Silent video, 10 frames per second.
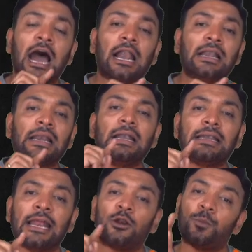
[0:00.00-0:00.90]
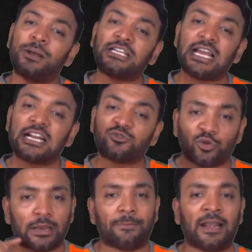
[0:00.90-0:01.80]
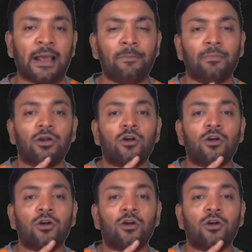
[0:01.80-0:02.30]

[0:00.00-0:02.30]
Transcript: 100 10 rupee shares fully paid up,